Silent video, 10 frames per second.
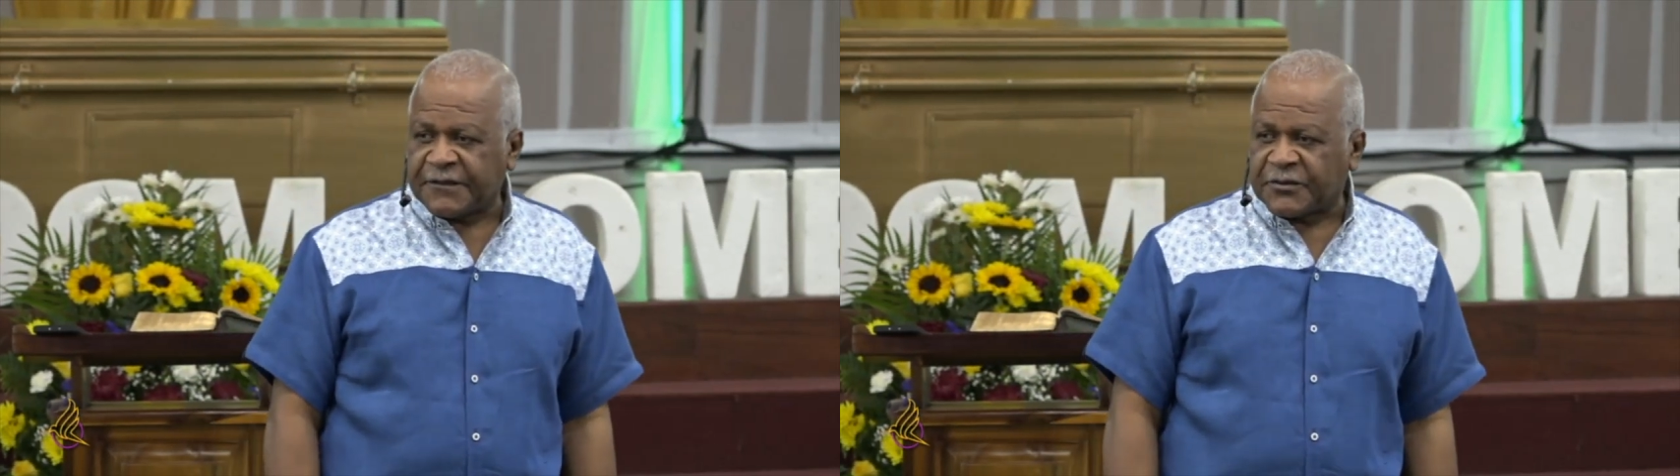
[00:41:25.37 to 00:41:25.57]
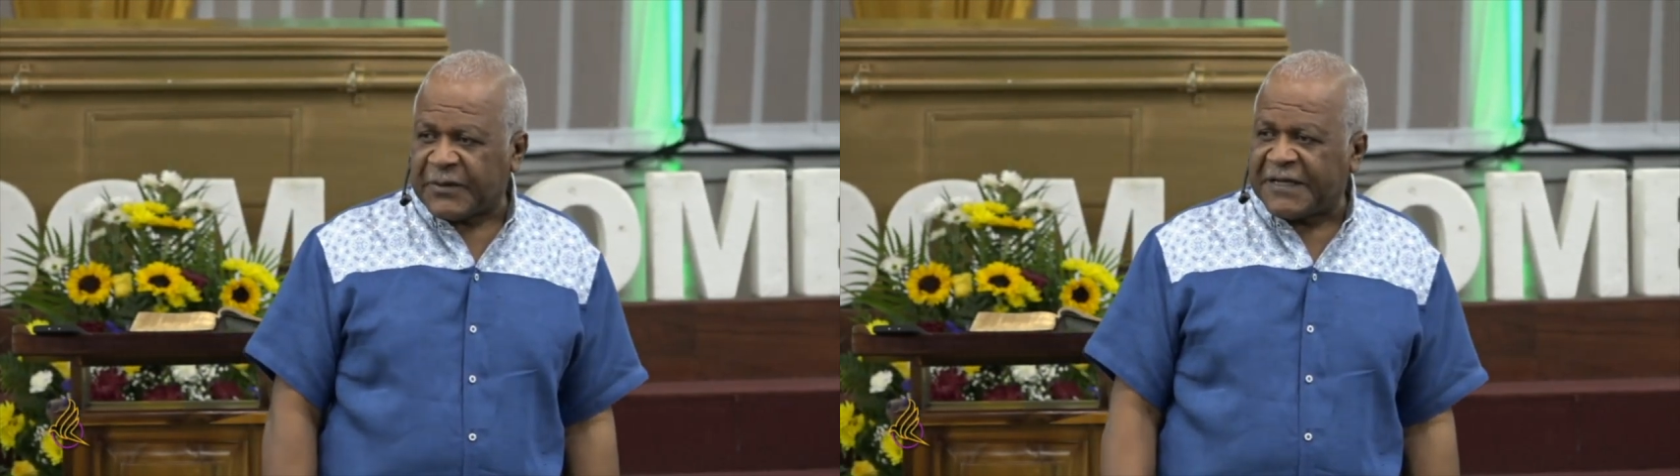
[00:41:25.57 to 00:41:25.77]

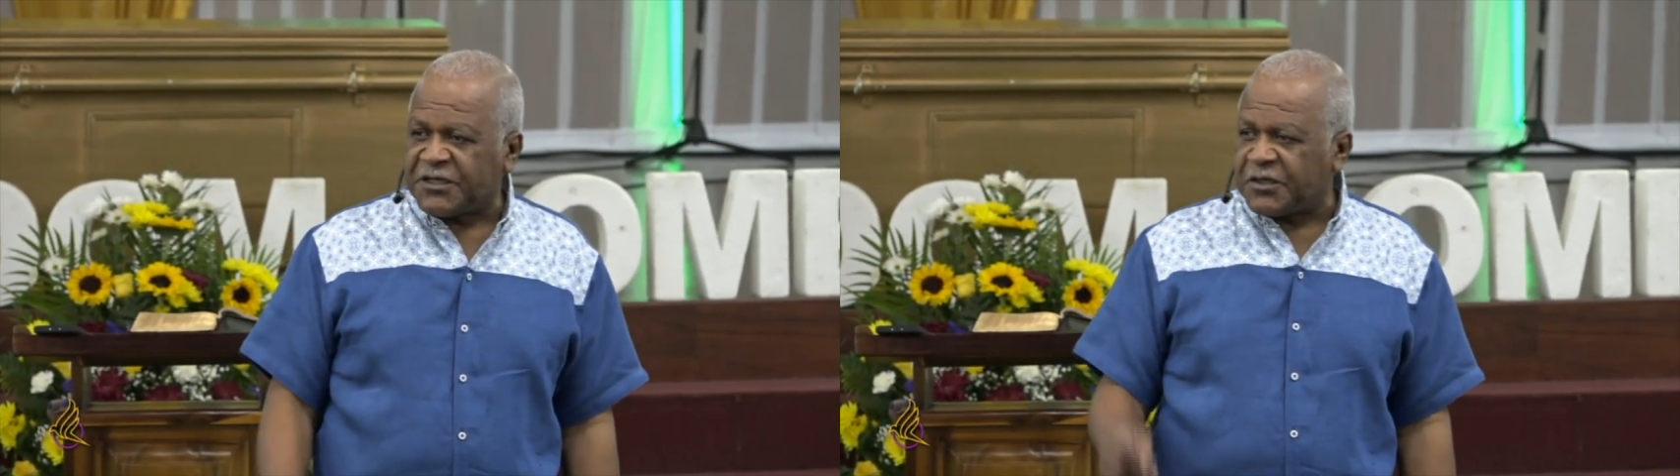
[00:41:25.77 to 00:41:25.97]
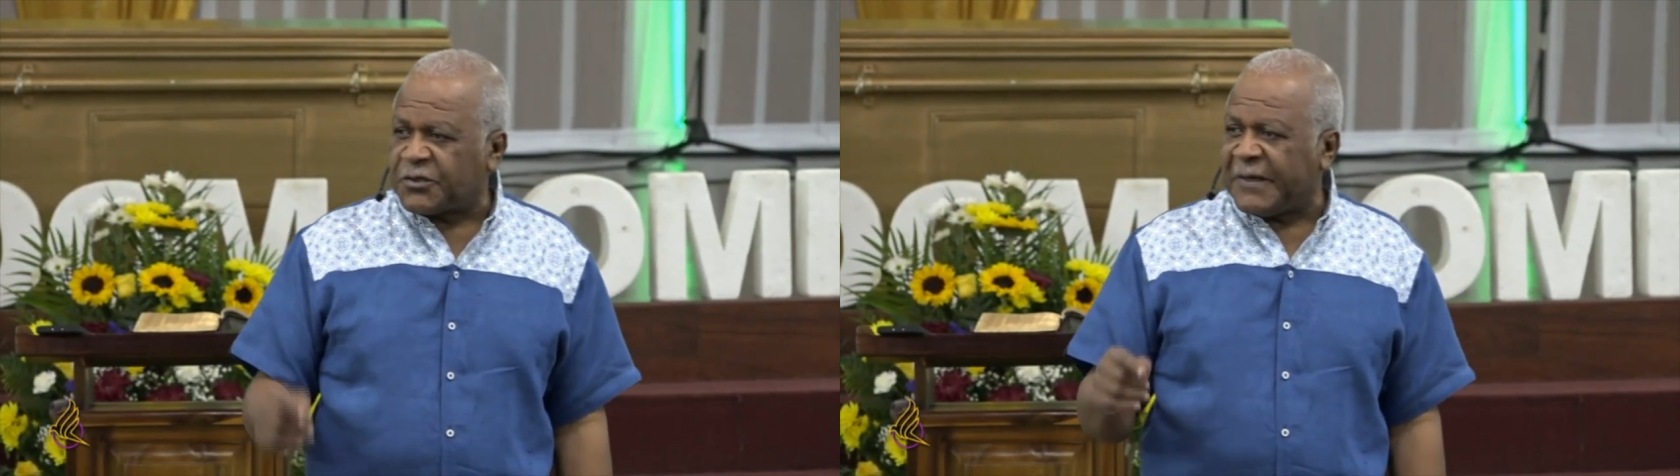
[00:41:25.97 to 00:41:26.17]

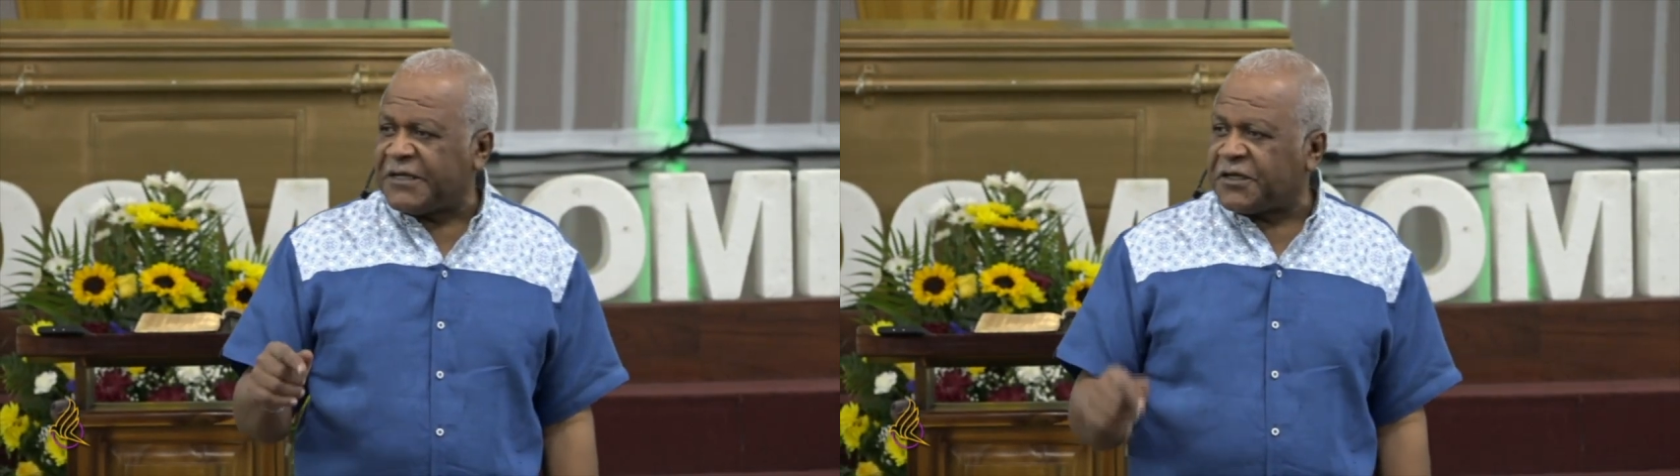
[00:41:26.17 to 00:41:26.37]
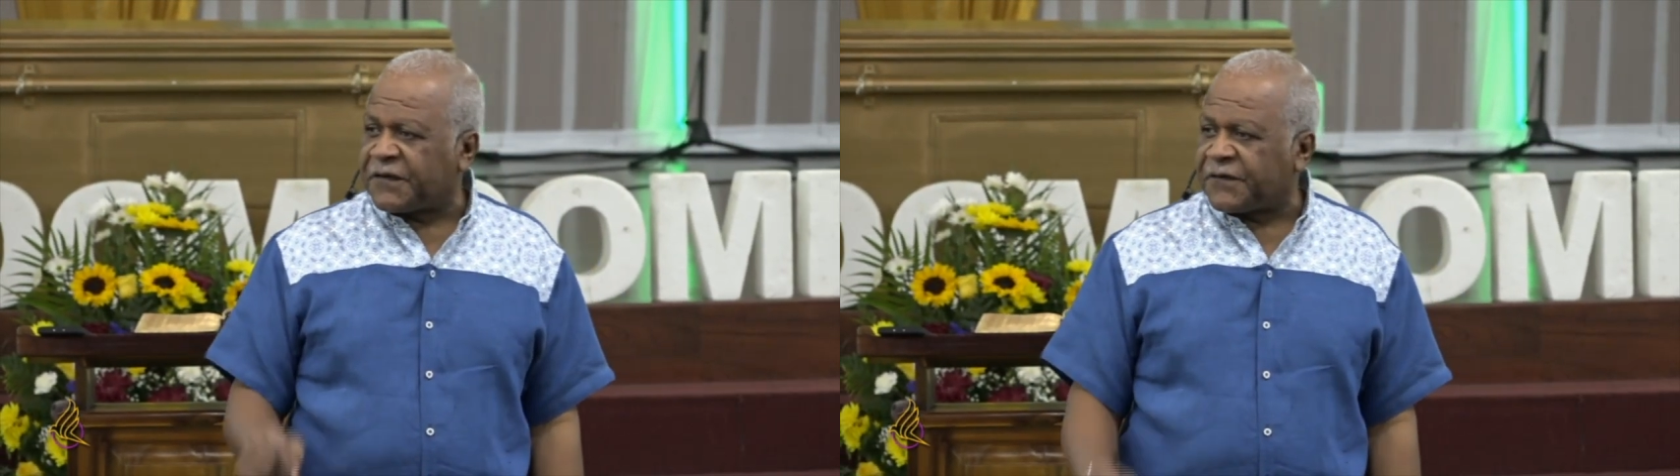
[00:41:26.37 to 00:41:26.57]

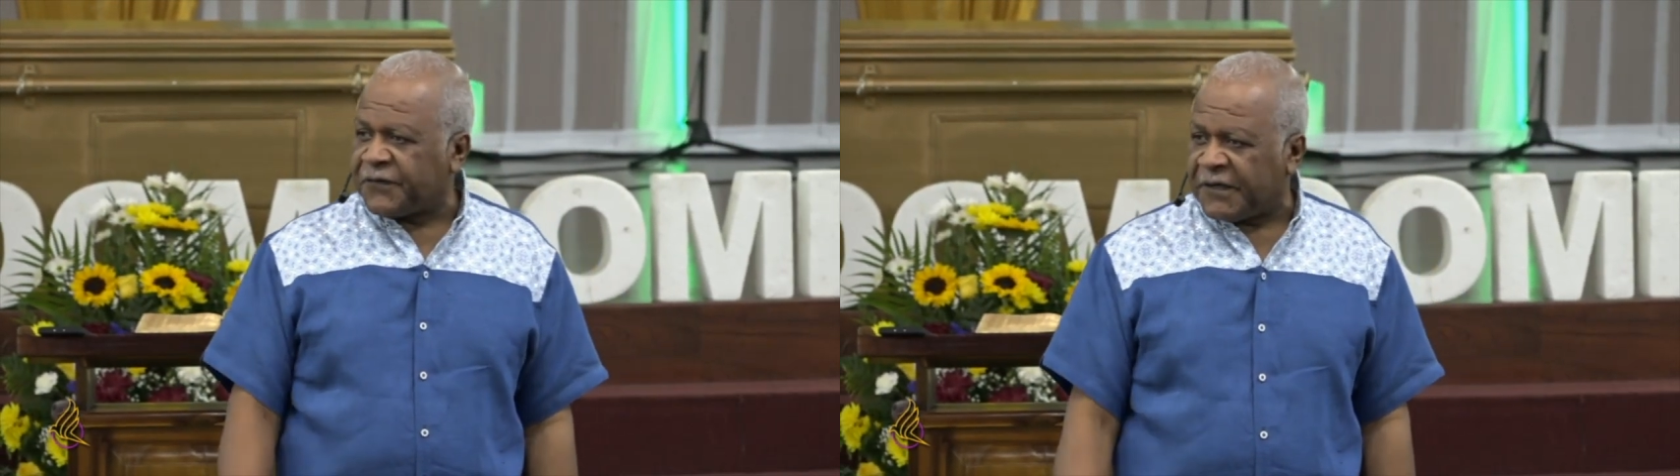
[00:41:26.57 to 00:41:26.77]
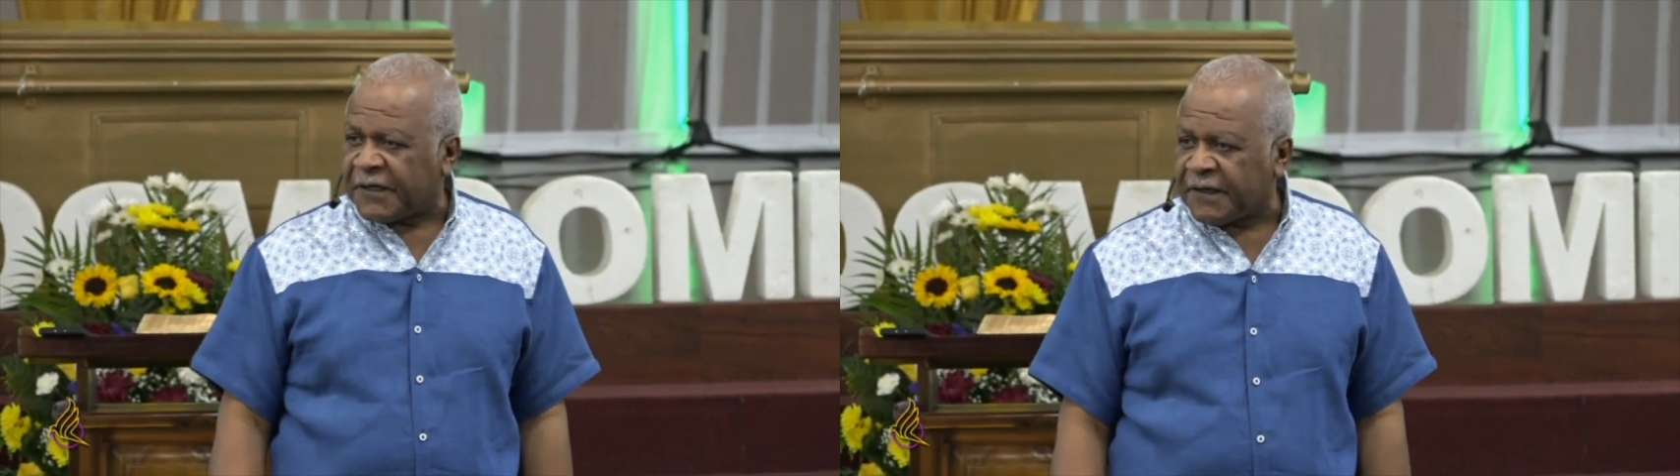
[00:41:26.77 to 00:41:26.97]

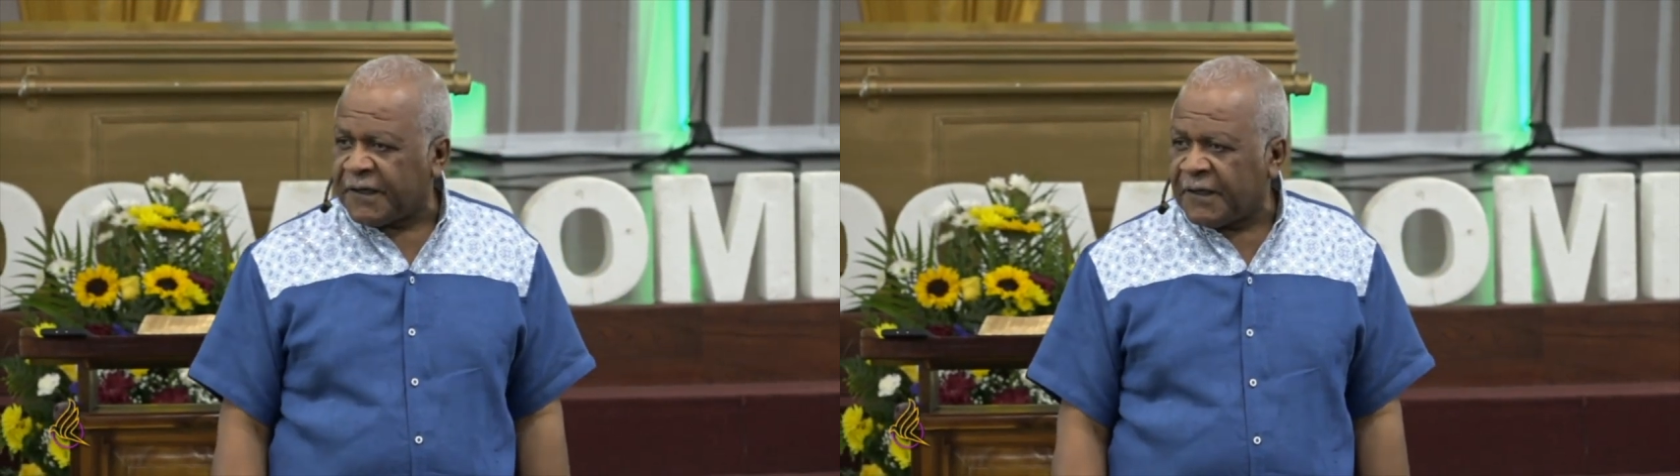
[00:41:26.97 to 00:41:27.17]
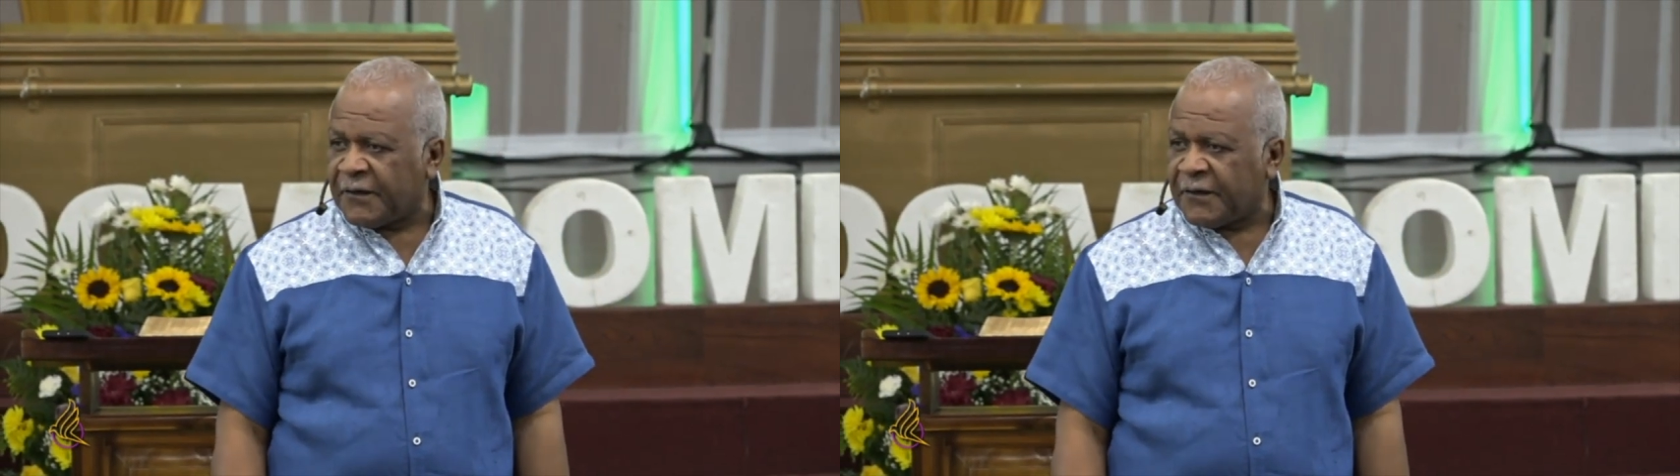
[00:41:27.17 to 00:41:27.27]
2023,